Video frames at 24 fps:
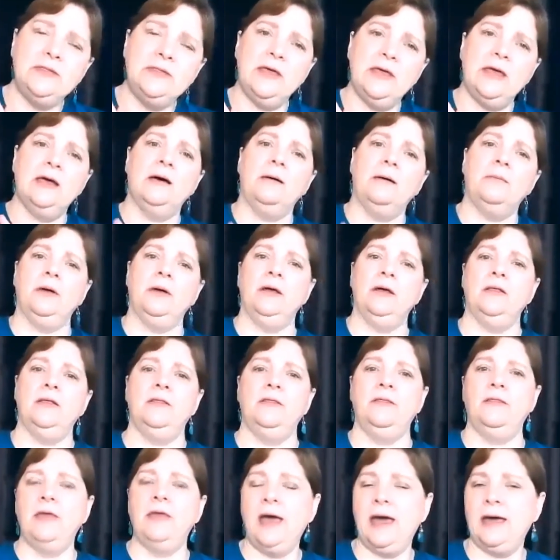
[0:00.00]
them
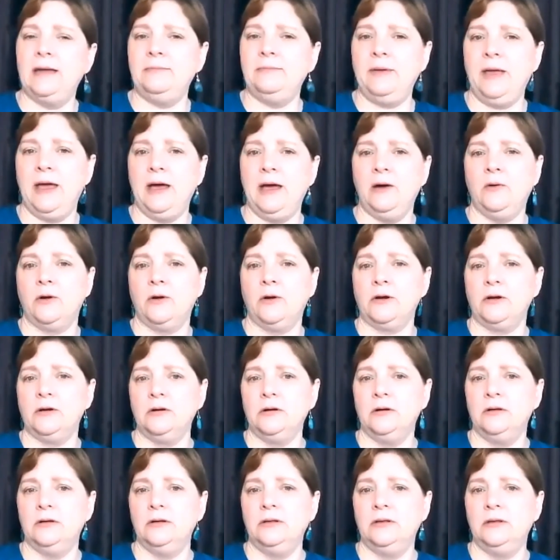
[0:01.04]
that power.
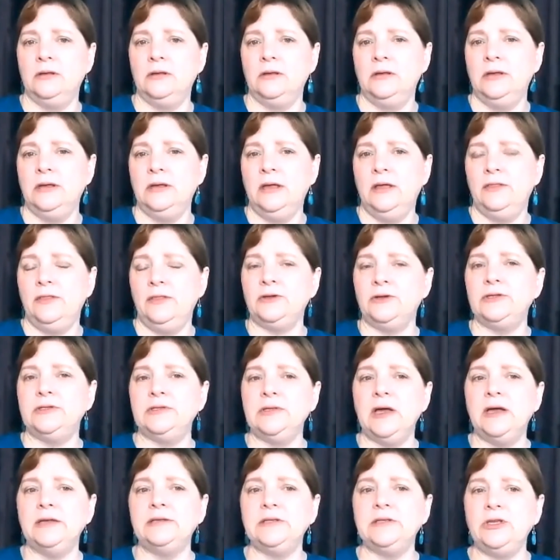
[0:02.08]
There's
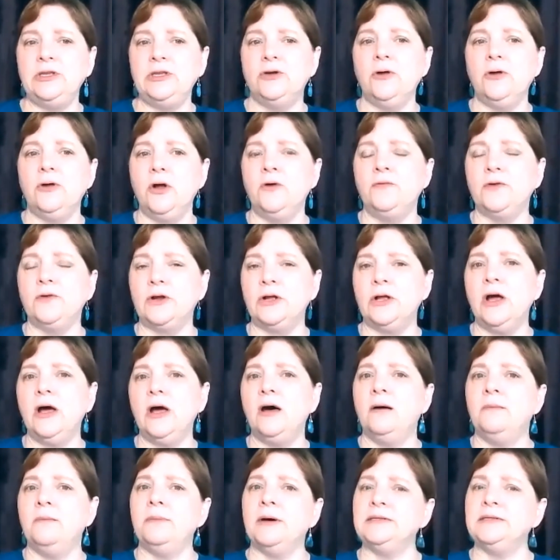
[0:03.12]
signs that you're
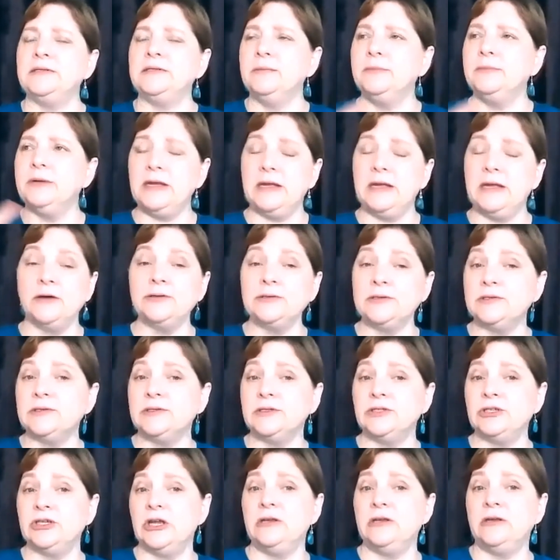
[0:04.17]
overcome by somebody else's
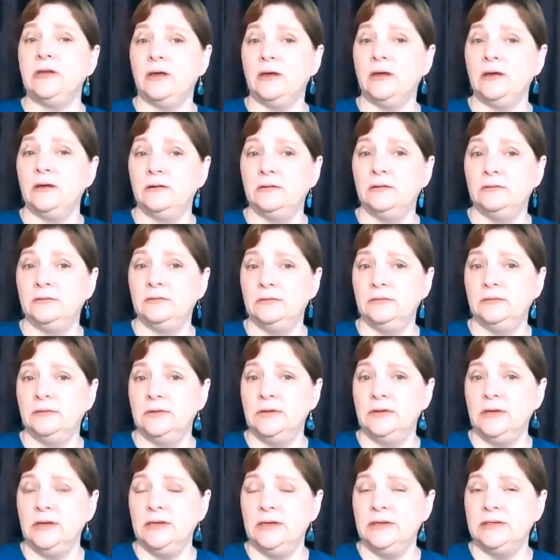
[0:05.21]
agenda.
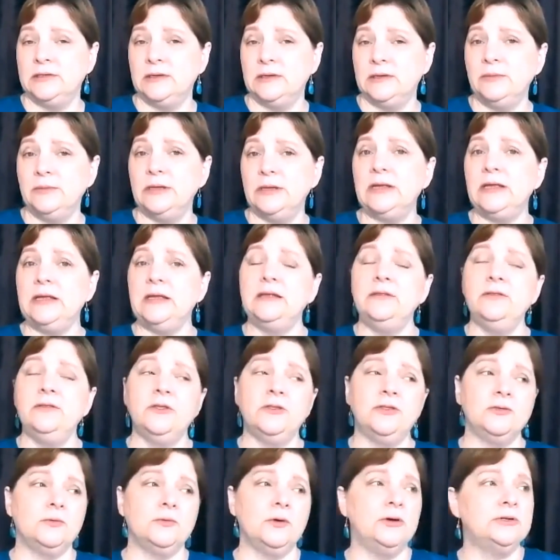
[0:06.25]
Somebody in the
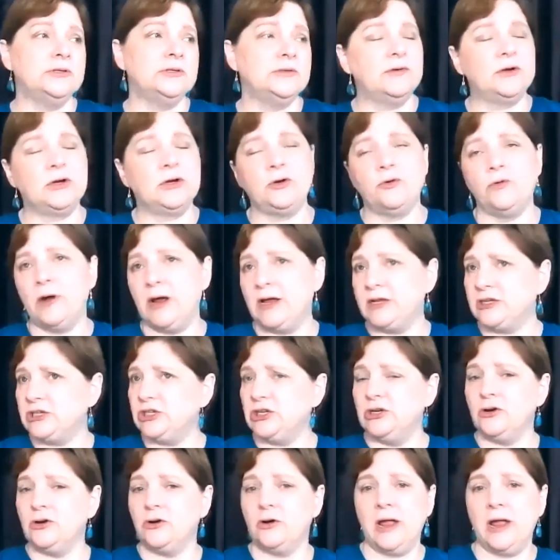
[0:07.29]
throes of
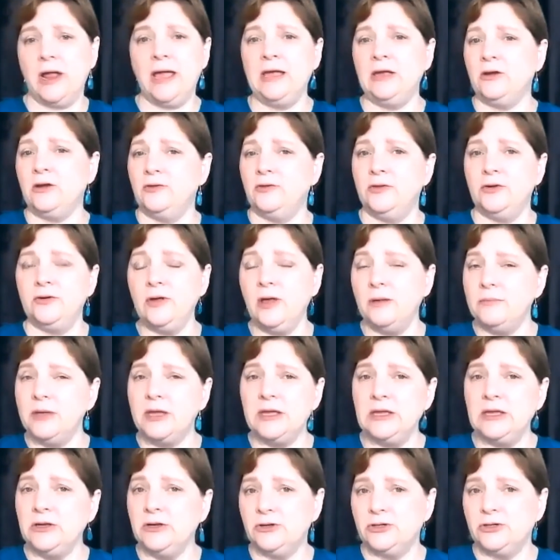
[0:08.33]
aggression or anger, they're not
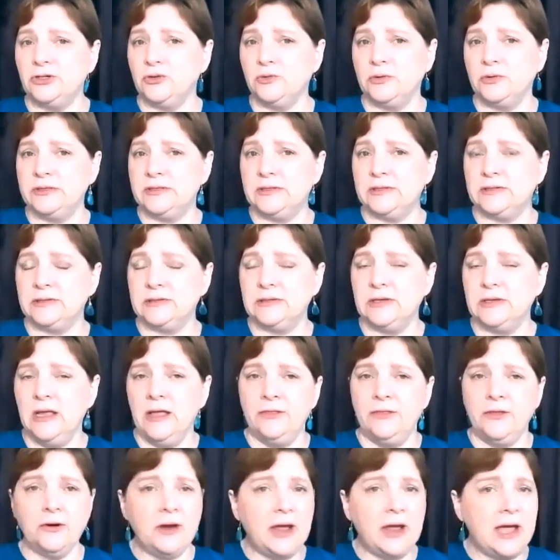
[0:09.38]
making good choices.
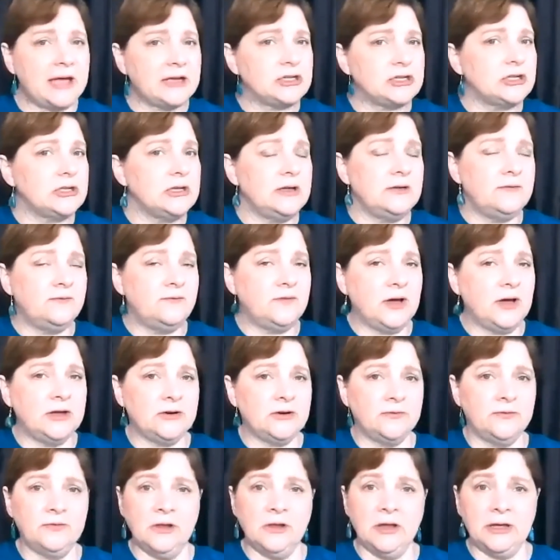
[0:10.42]
They're actually in fight
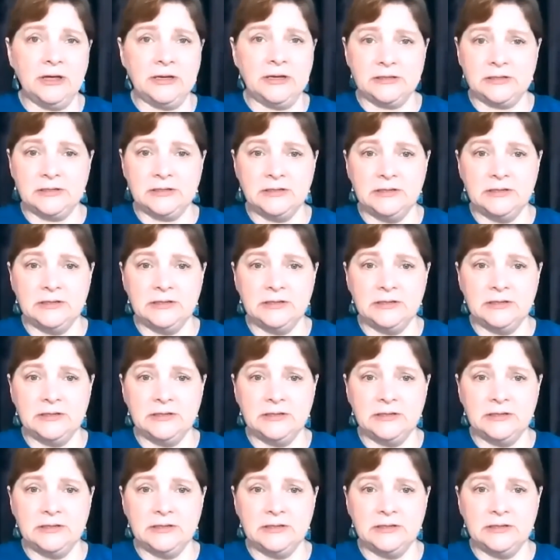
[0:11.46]
or flight.